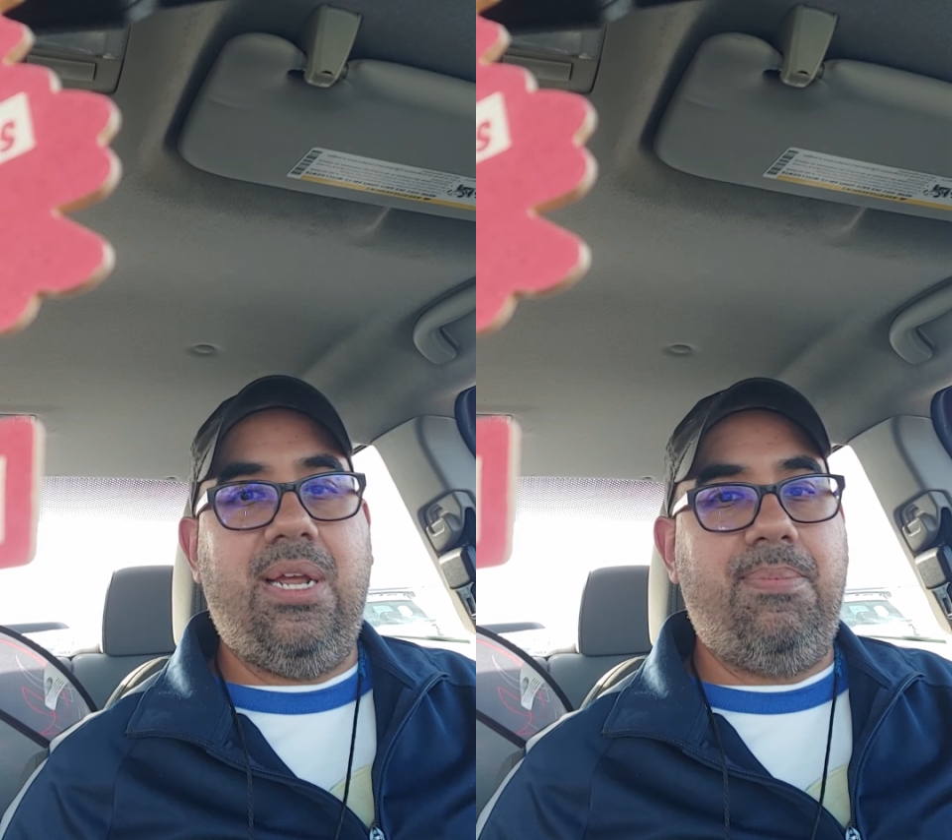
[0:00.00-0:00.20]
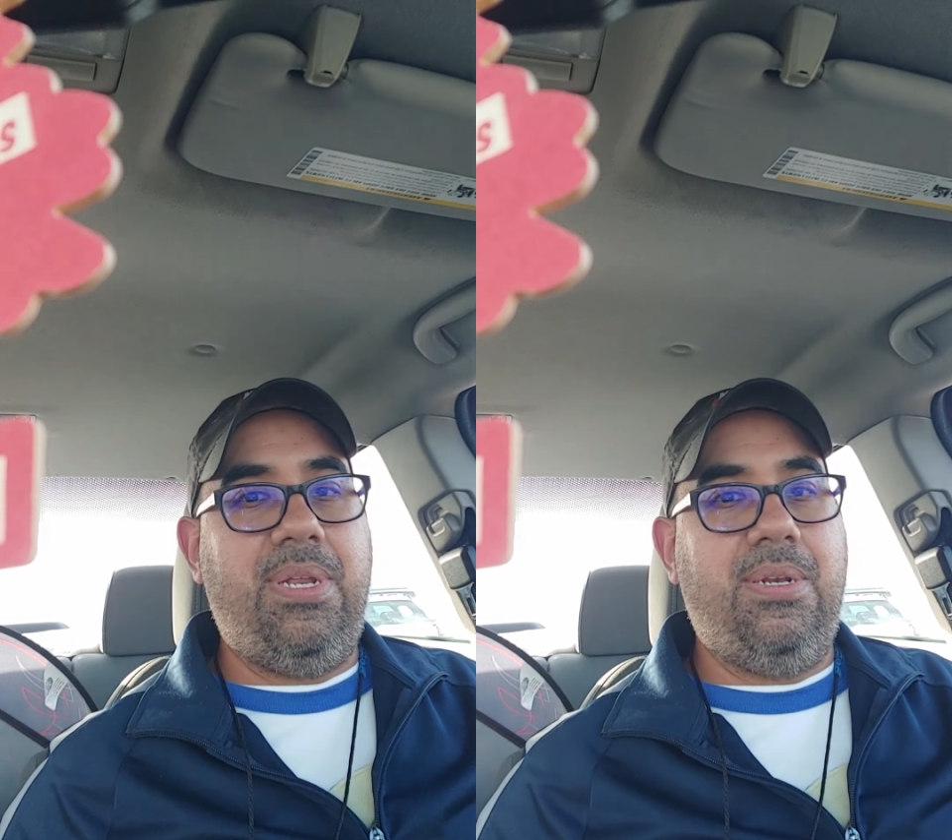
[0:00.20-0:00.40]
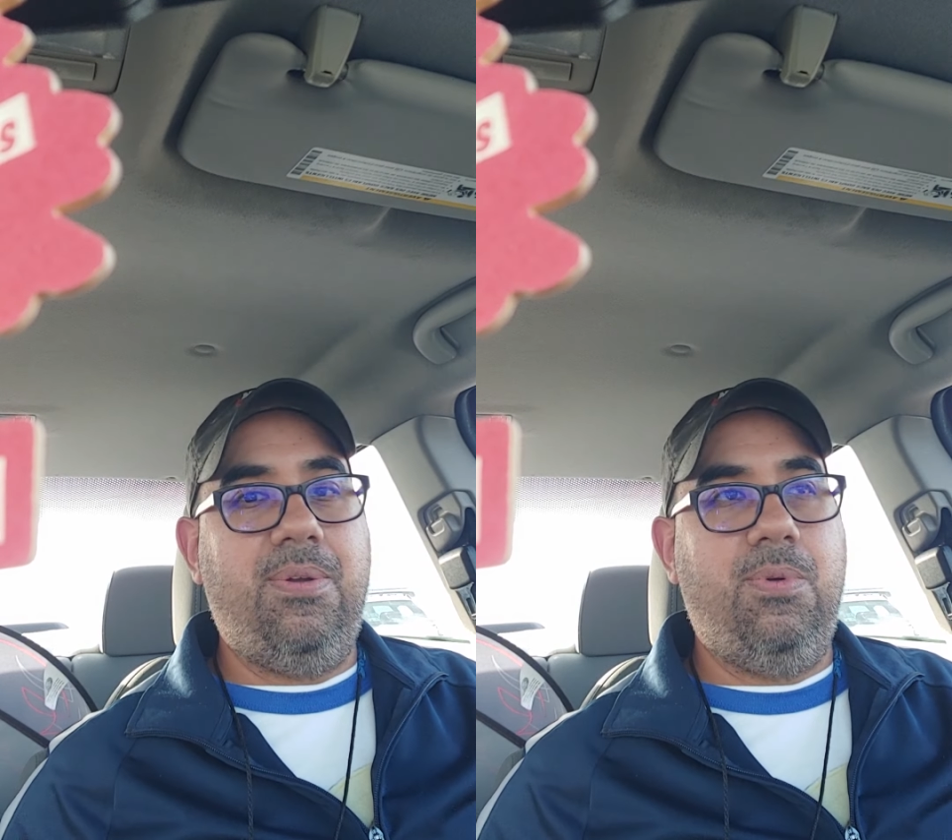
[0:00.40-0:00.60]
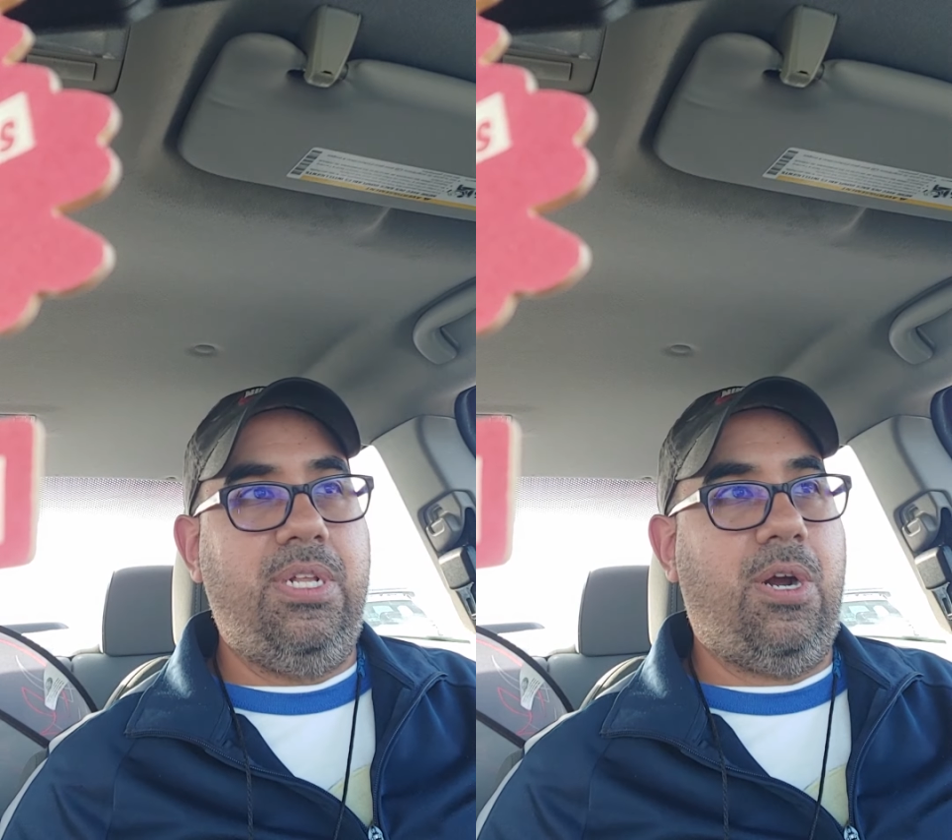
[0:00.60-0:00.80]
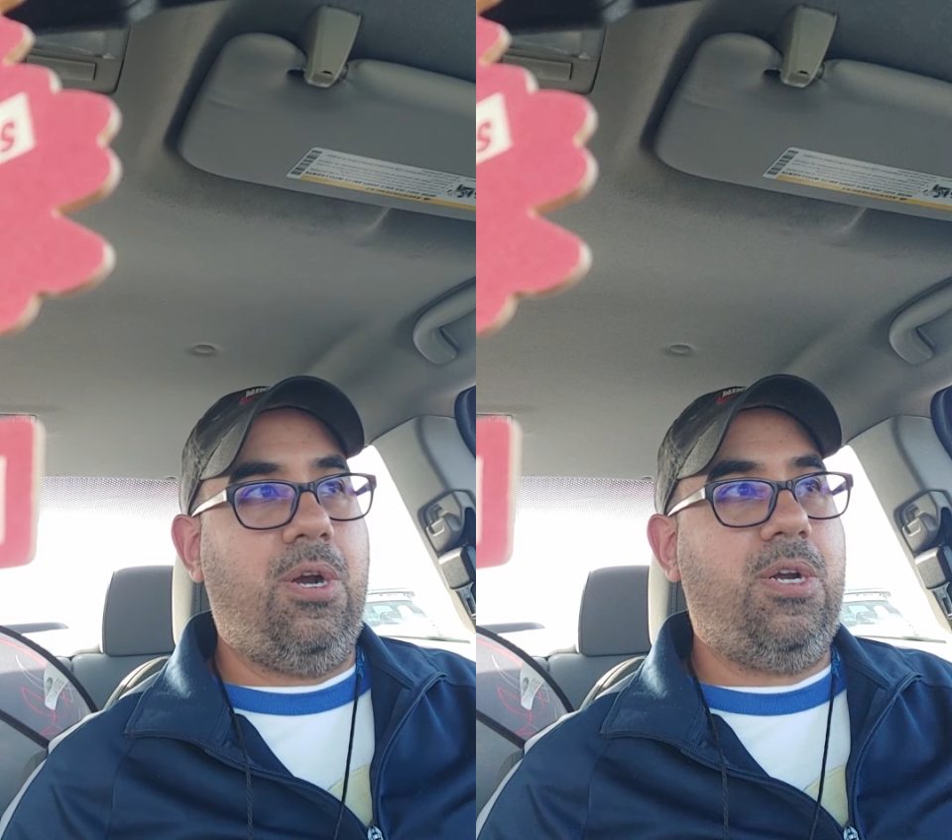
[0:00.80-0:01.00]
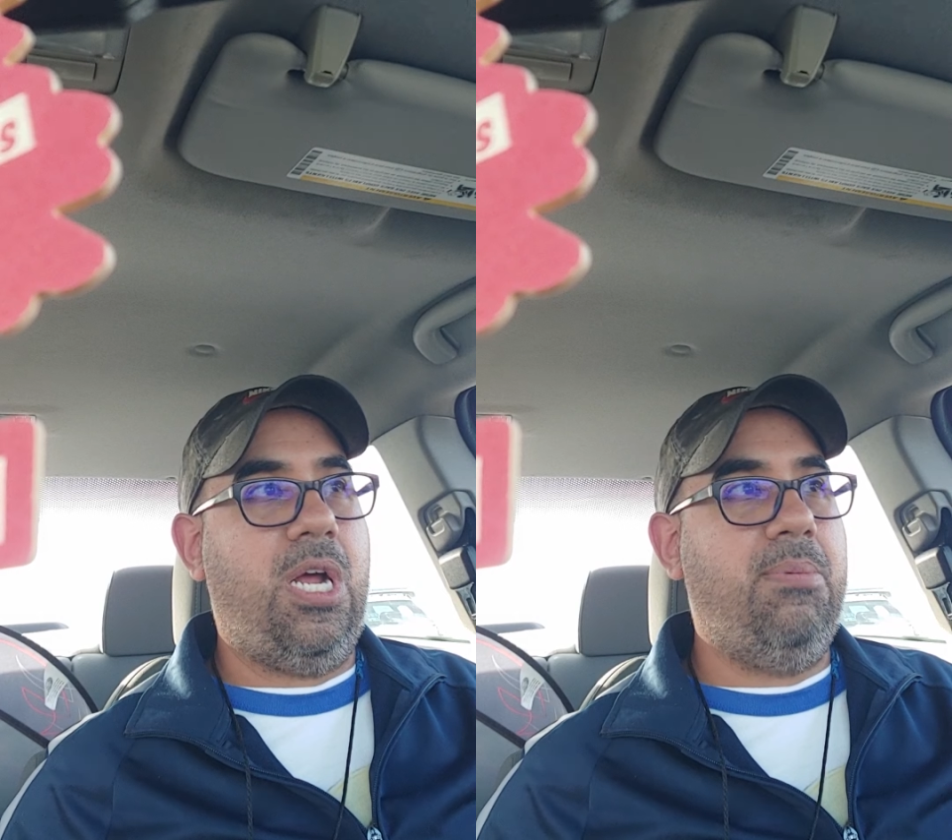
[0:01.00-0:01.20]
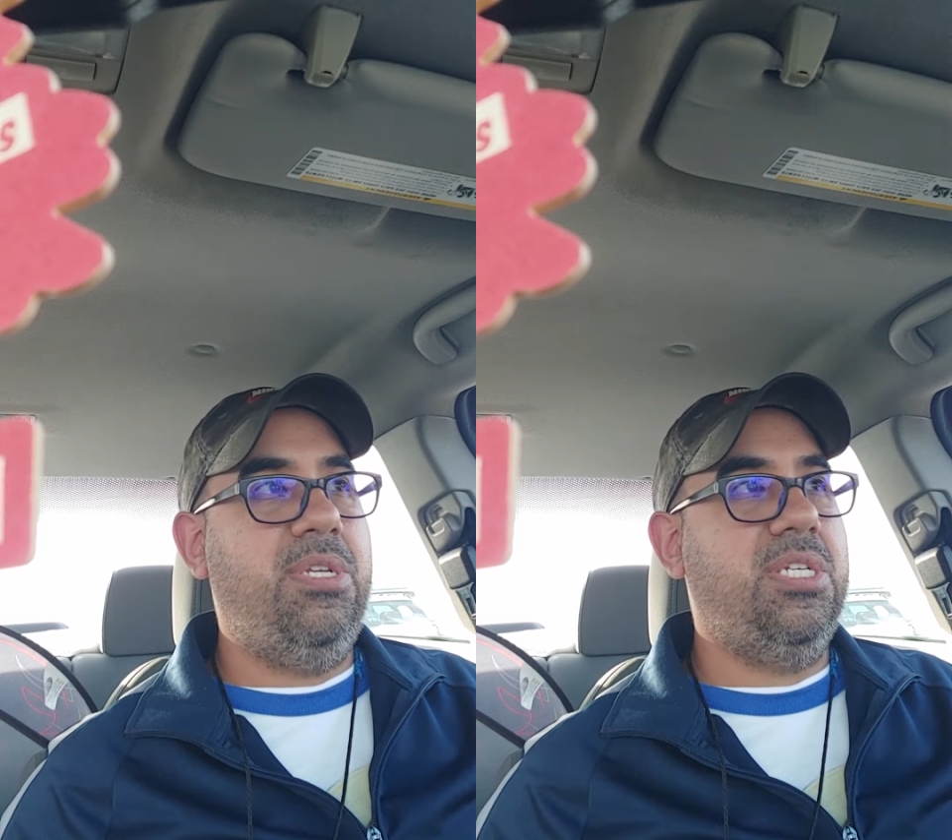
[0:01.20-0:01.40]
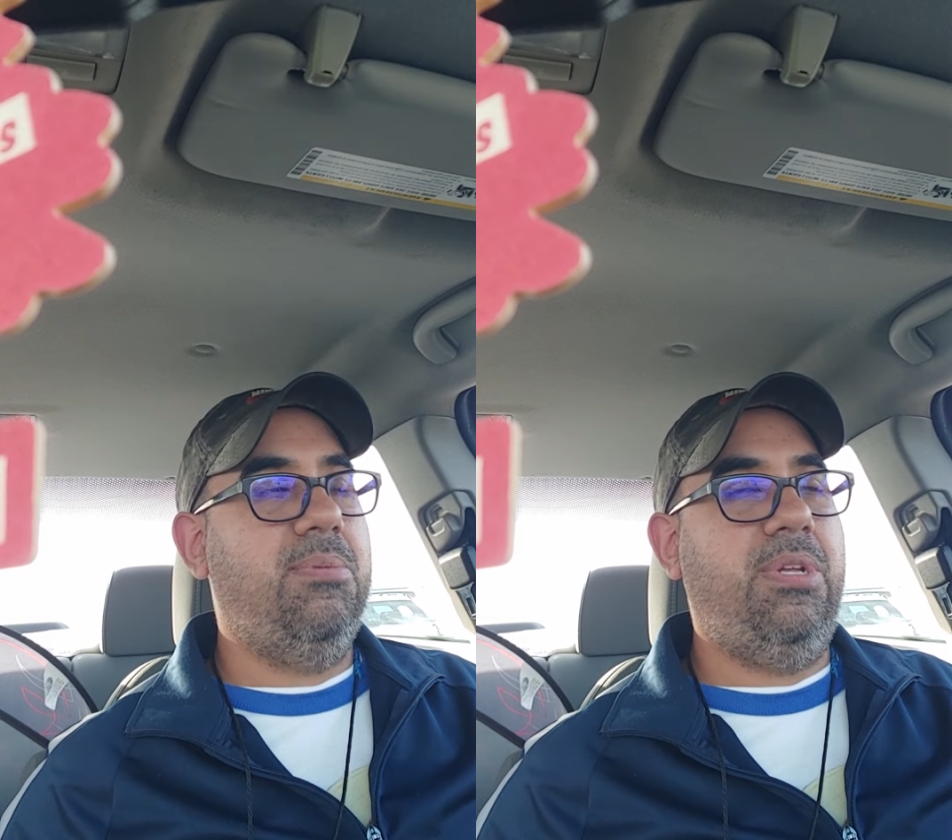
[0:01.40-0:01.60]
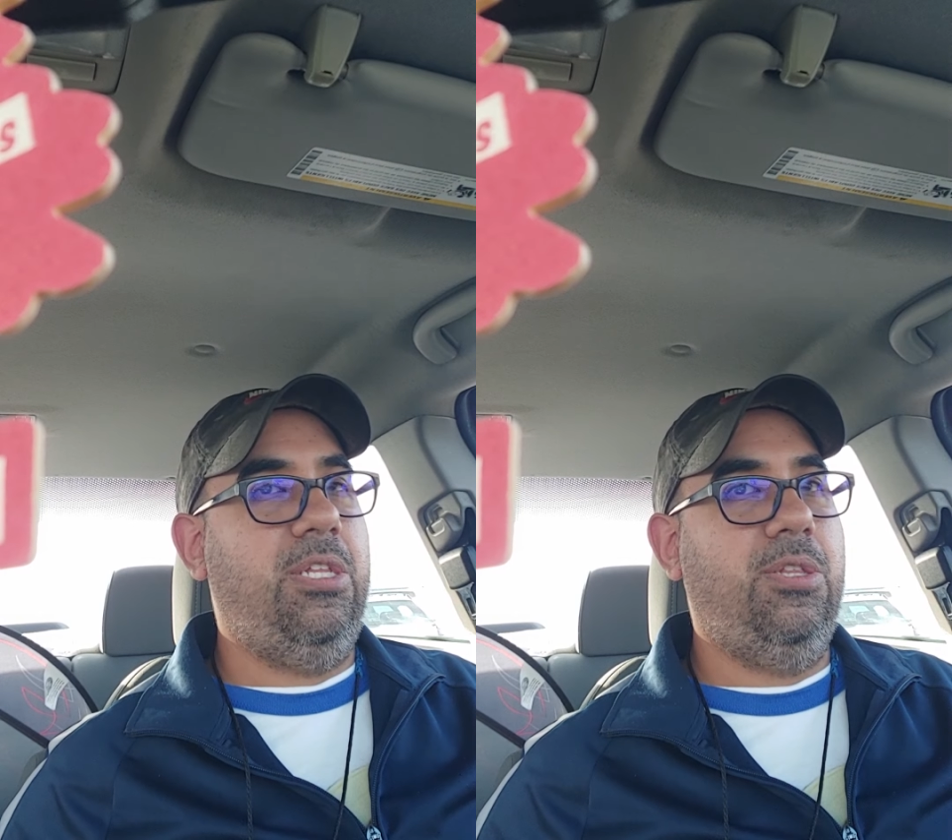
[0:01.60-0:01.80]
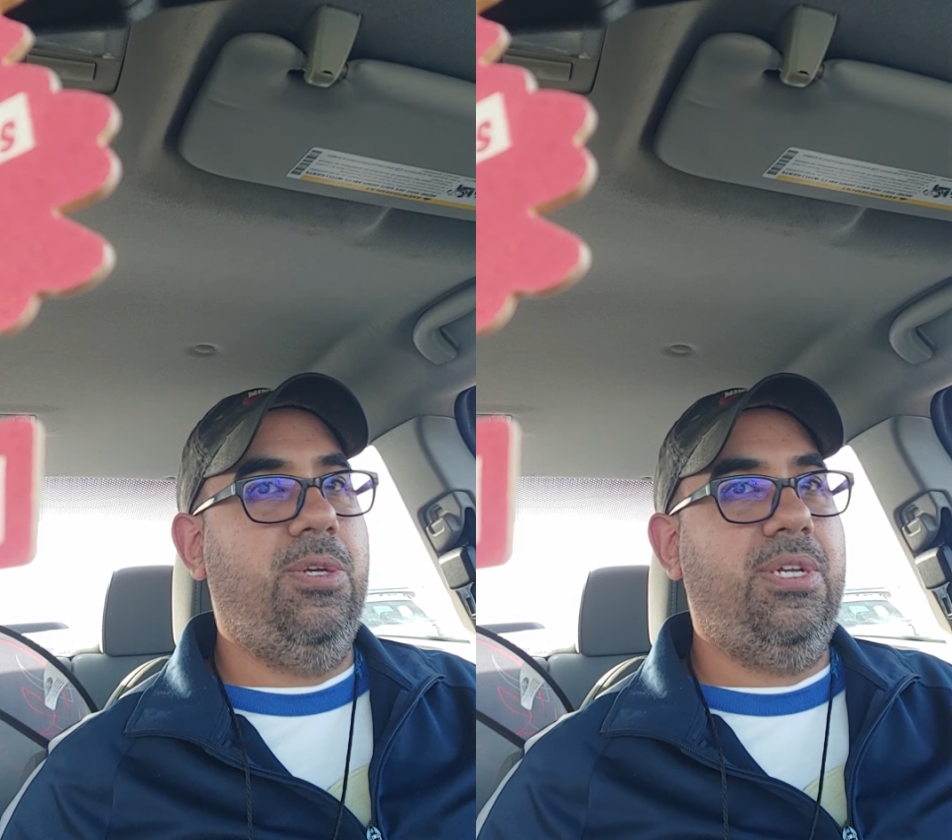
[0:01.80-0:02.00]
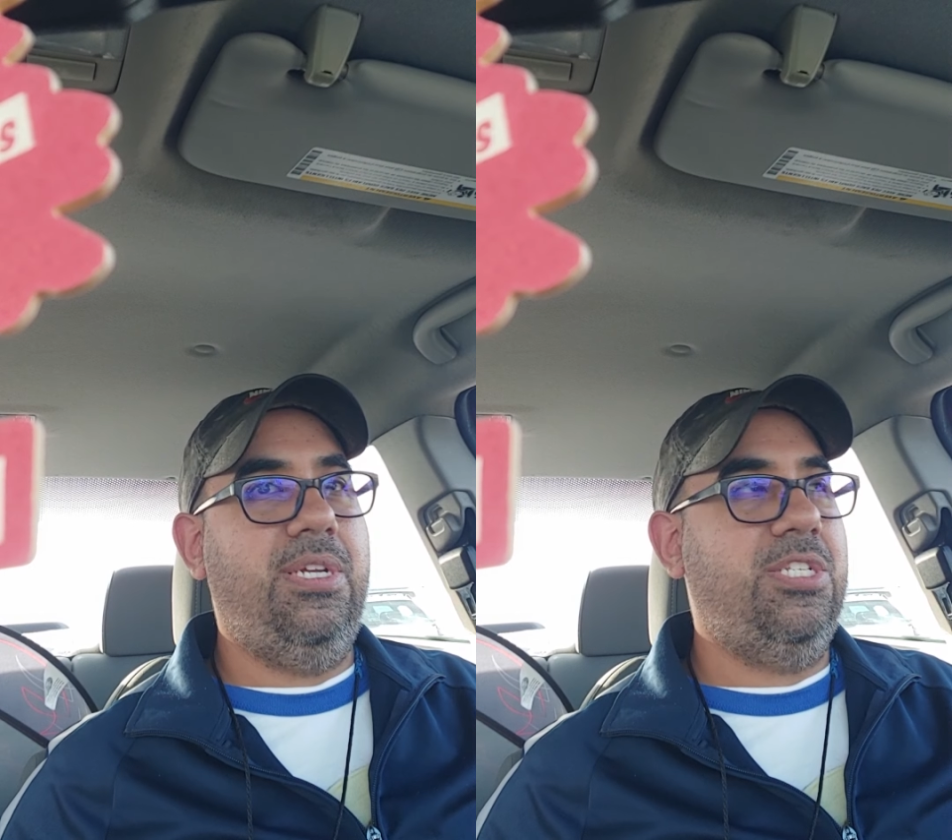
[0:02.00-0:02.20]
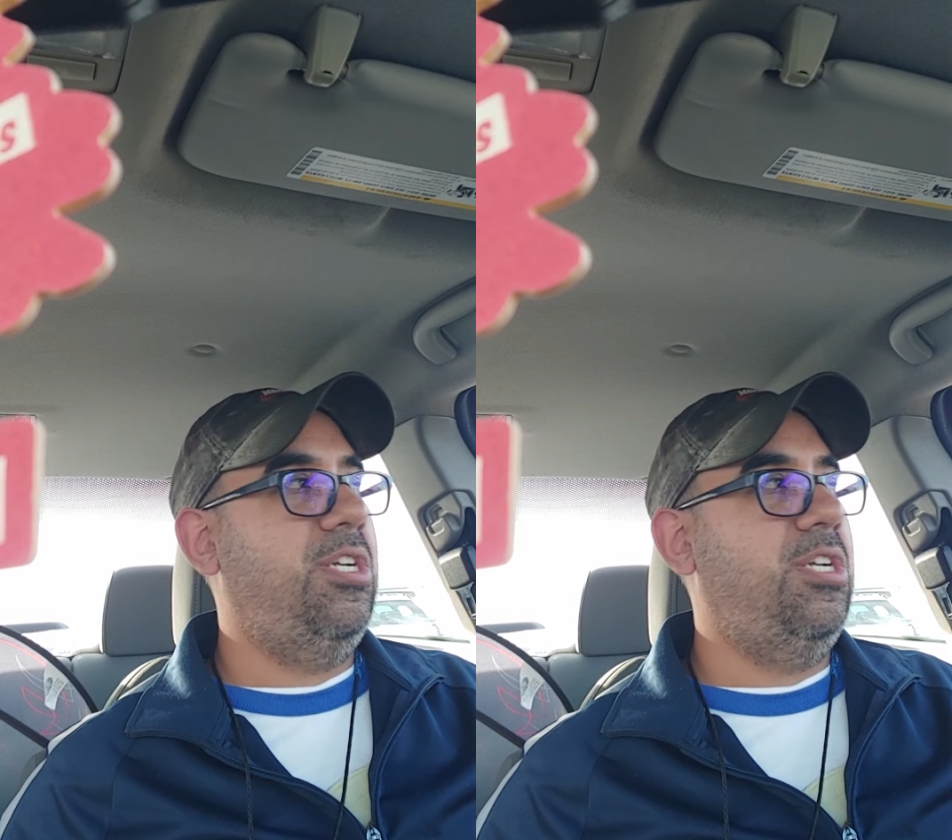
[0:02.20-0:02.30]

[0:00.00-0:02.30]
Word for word: I mean, our economy is gonna be look is